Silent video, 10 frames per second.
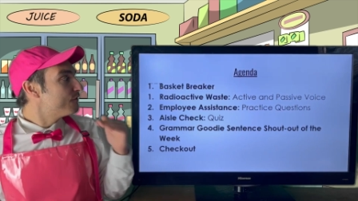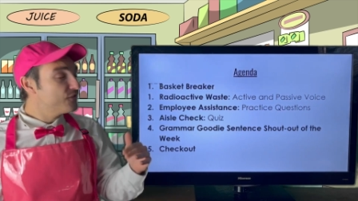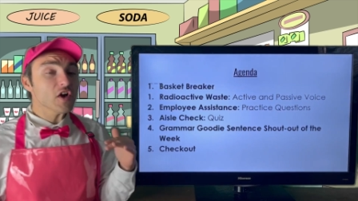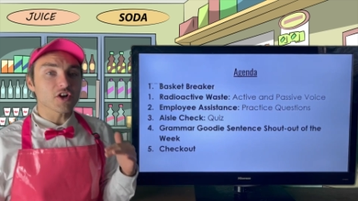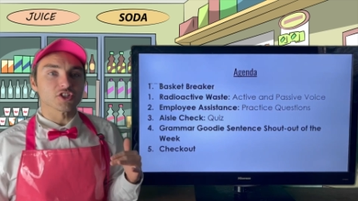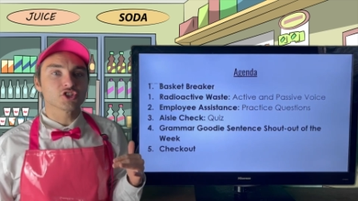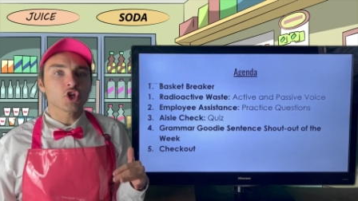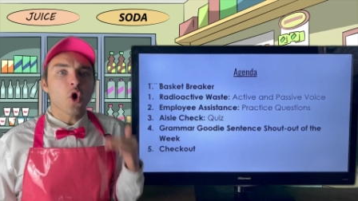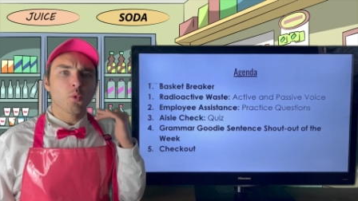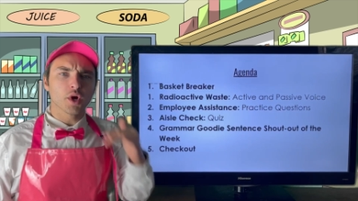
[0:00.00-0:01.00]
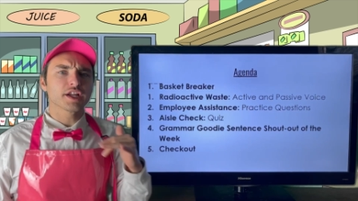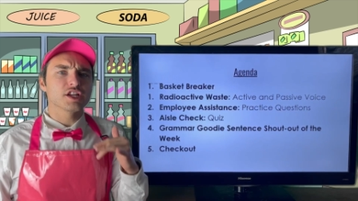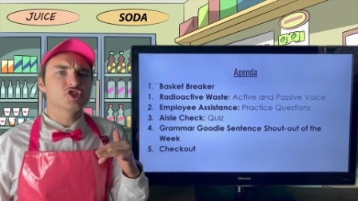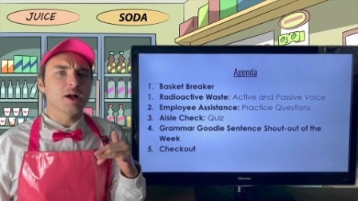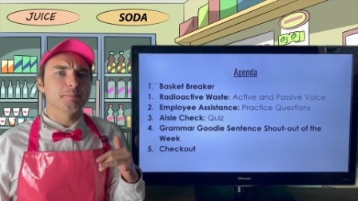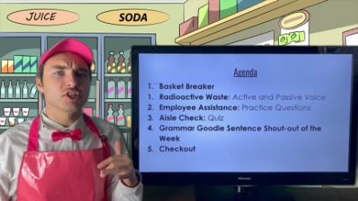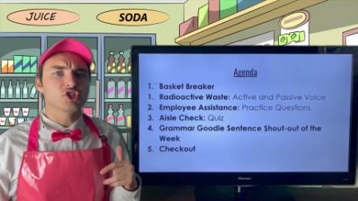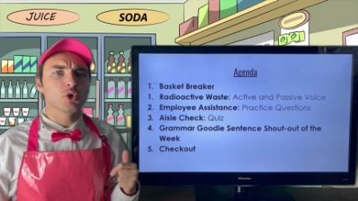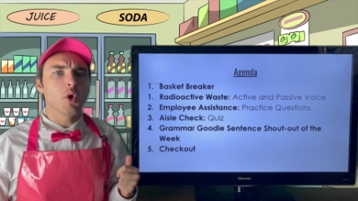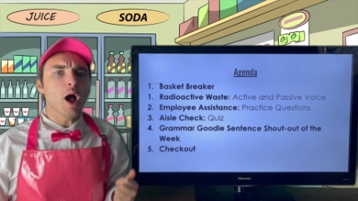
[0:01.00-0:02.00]
First, we're going to jump
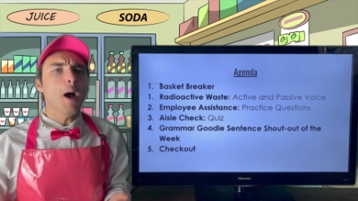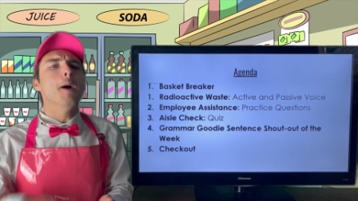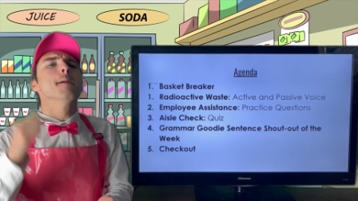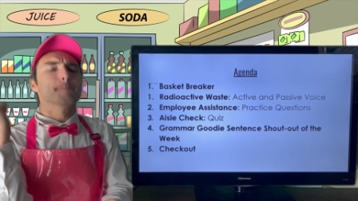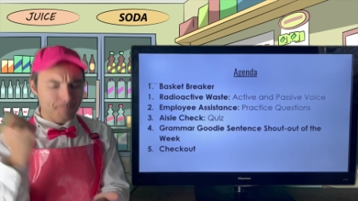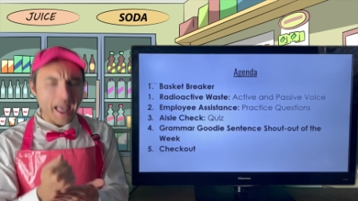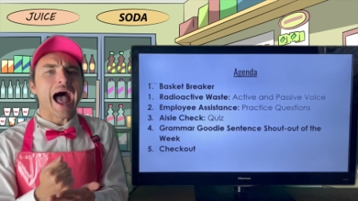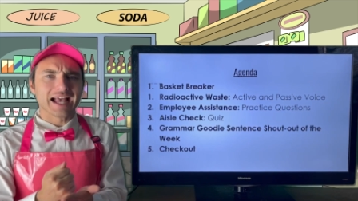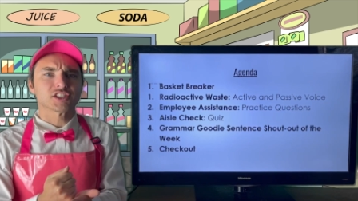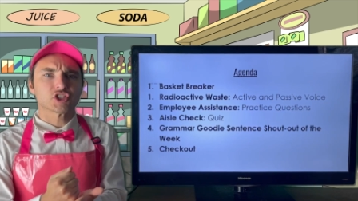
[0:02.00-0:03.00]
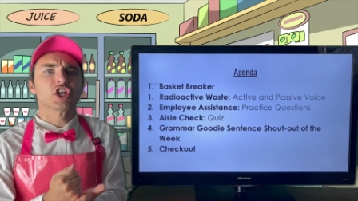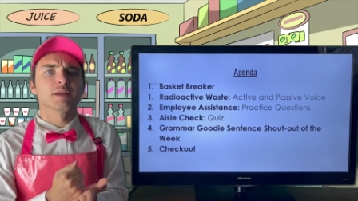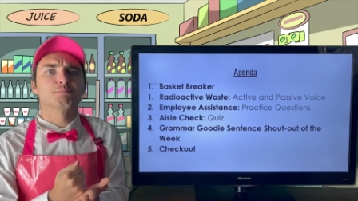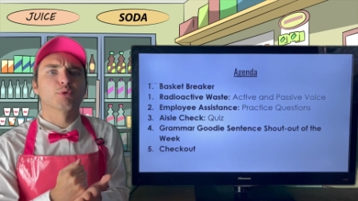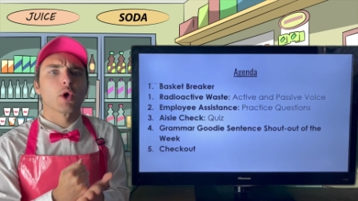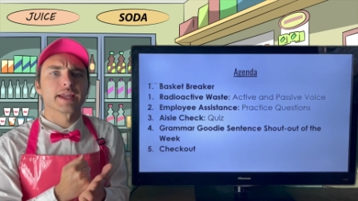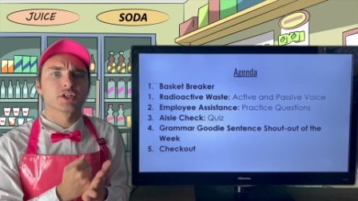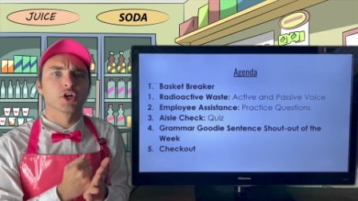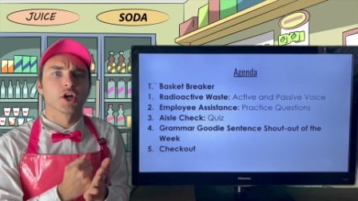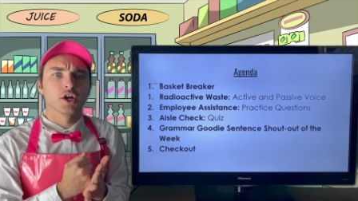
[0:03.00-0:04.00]
into a basket
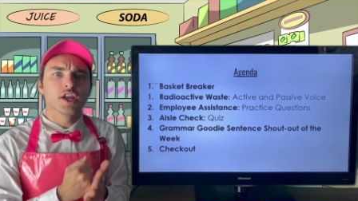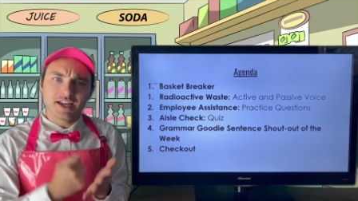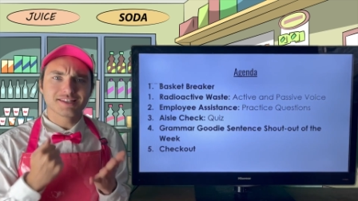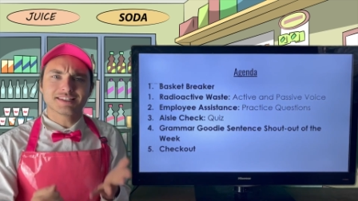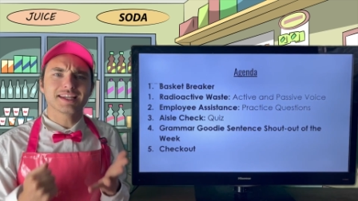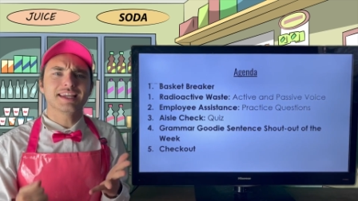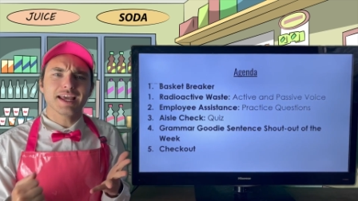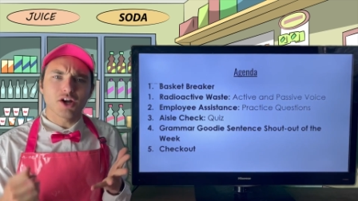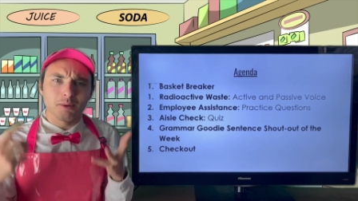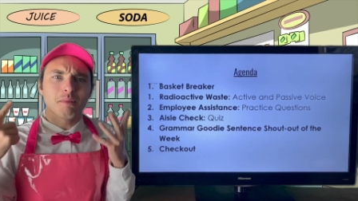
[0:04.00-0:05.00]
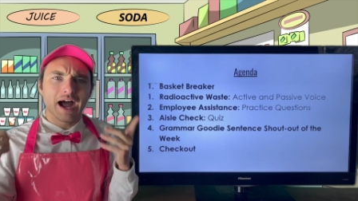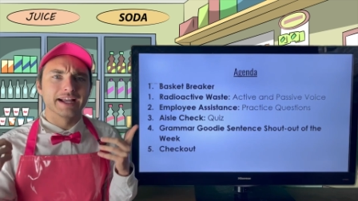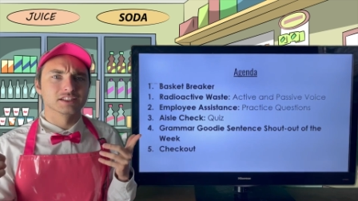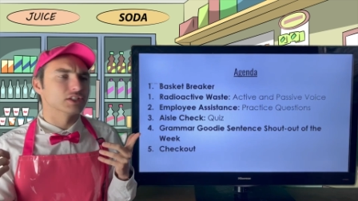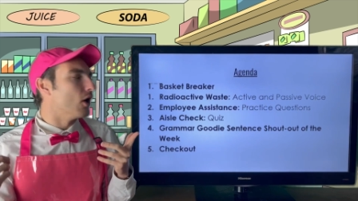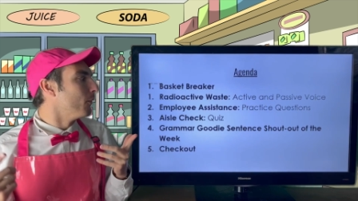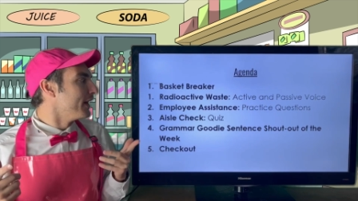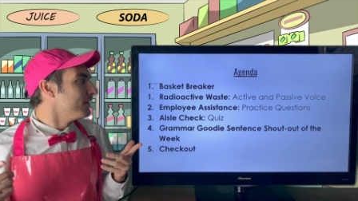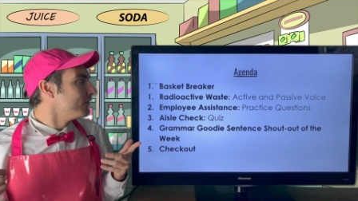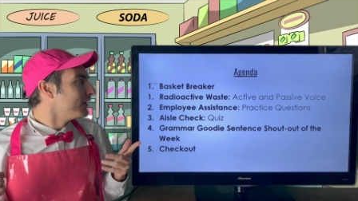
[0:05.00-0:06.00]
breaker to get our minds going.